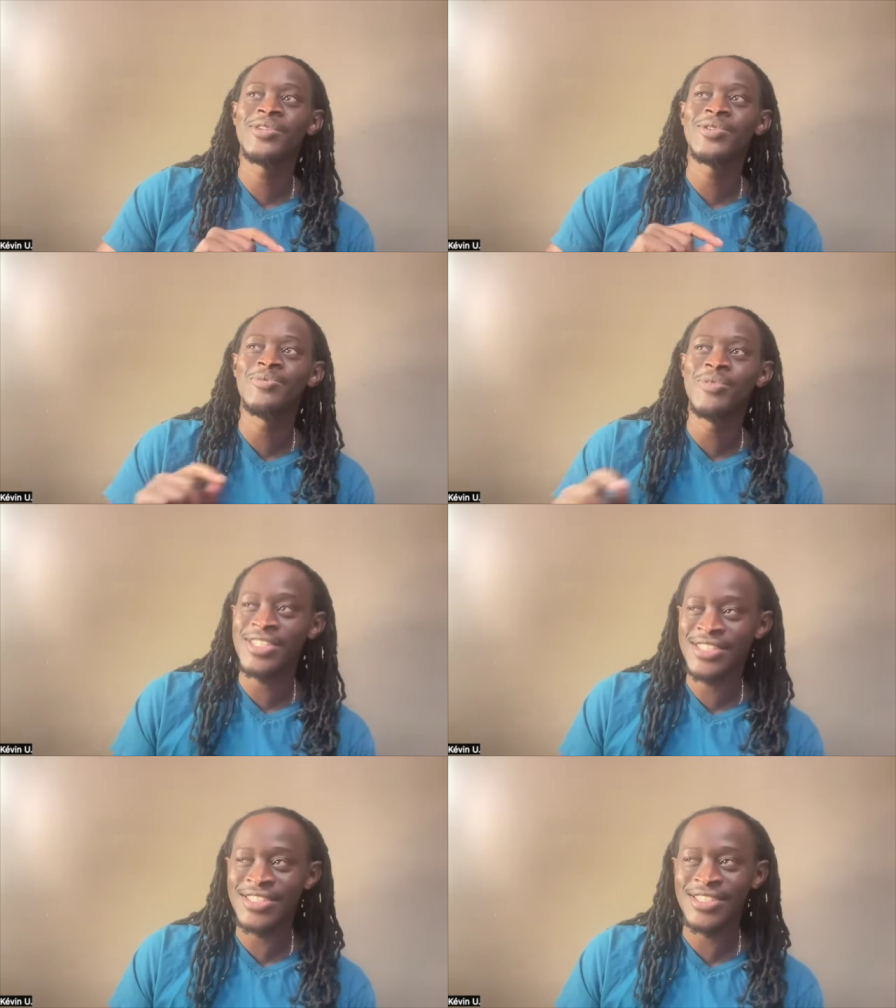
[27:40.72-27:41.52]
you
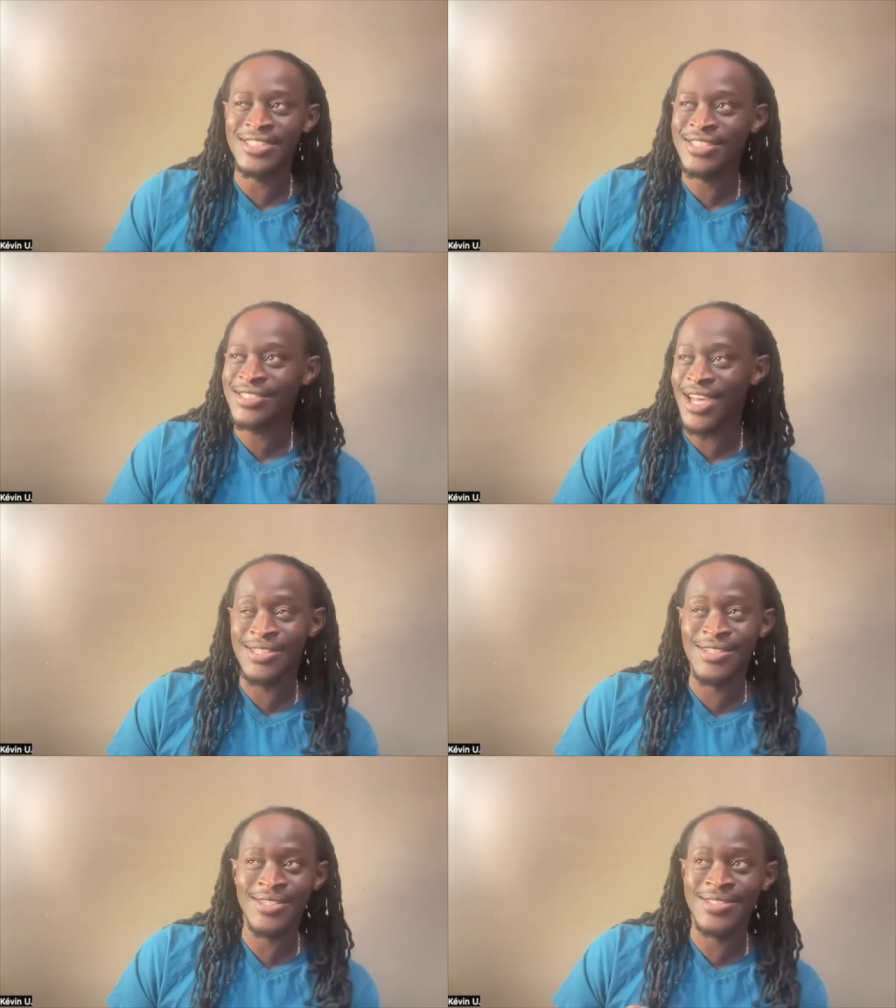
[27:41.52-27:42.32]
mentioned this uh,
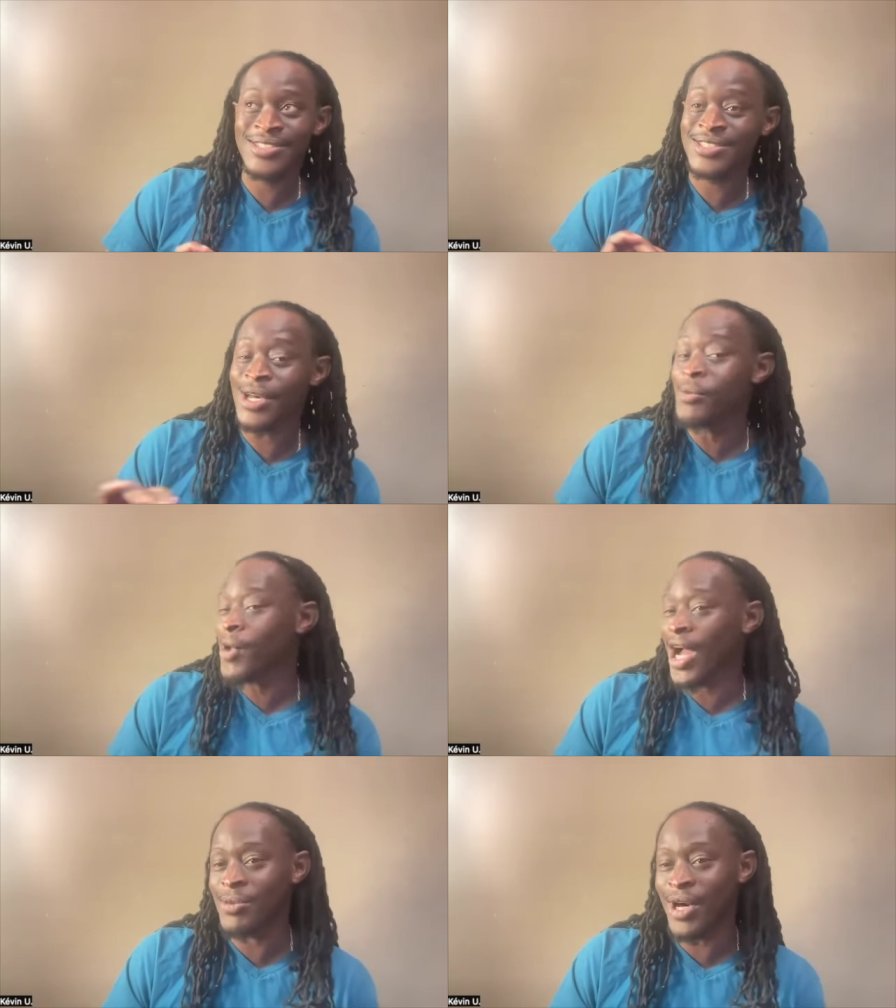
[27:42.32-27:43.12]
to
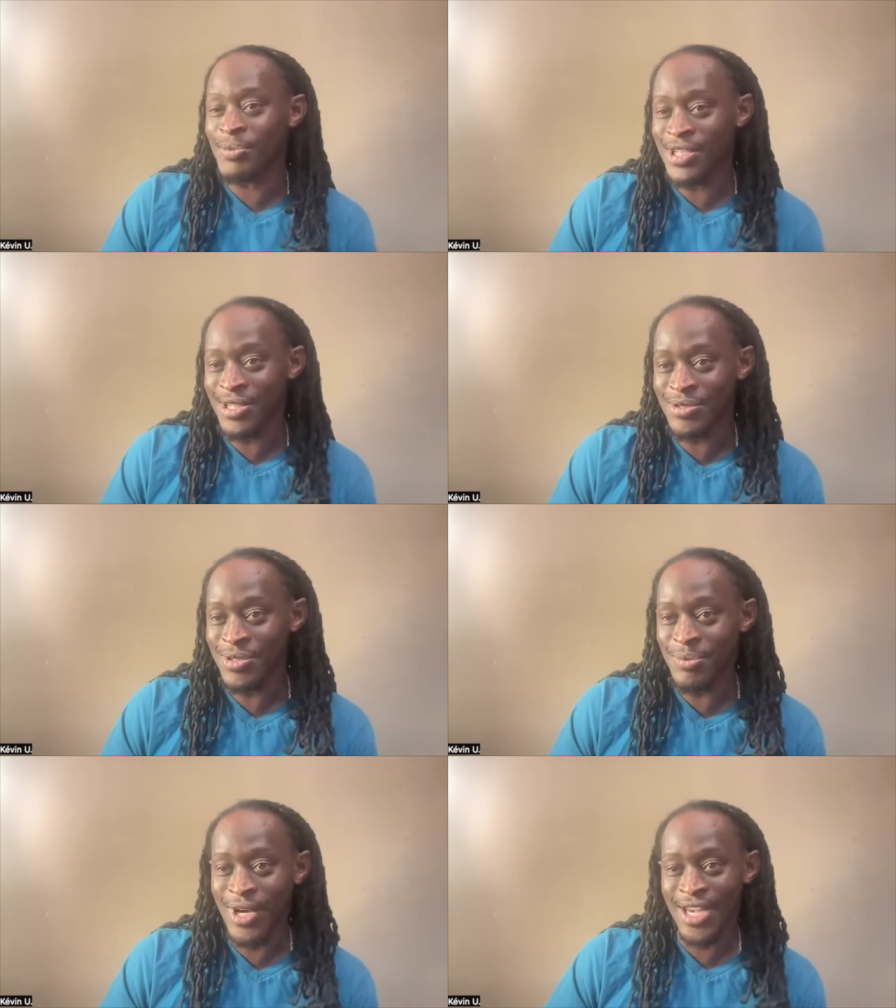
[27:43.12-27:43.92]
somebody about being able to do a
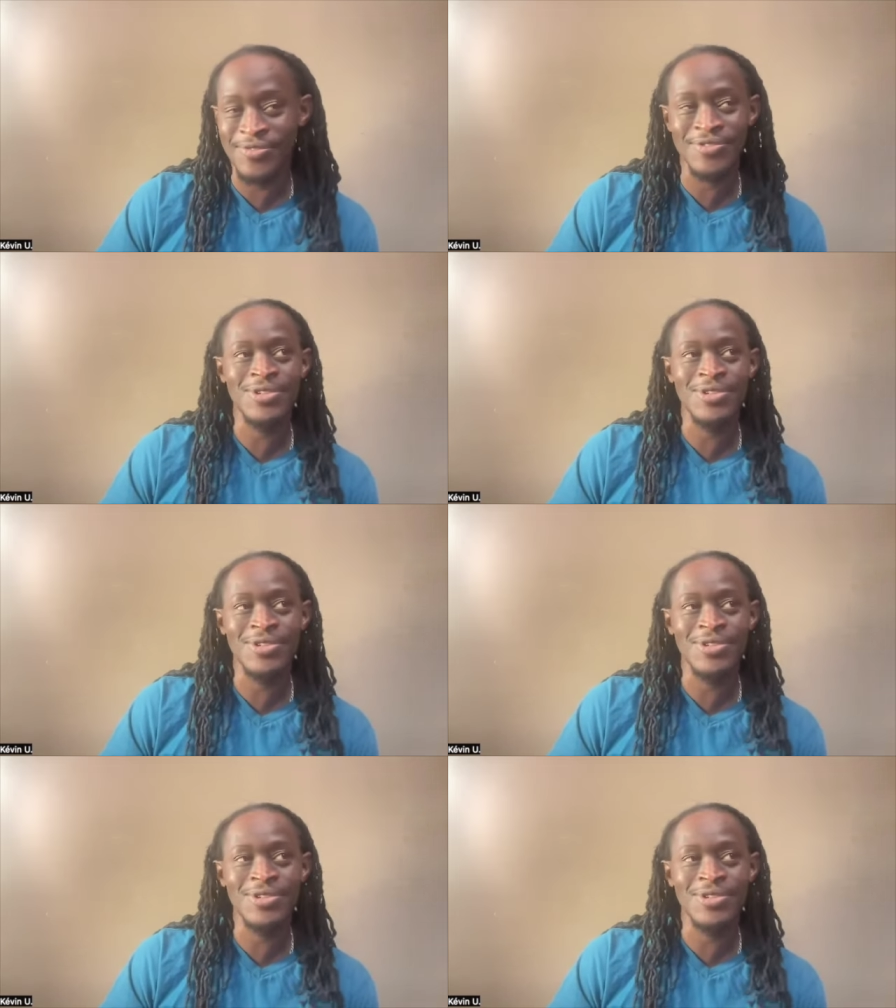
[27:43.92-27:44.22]
backflip,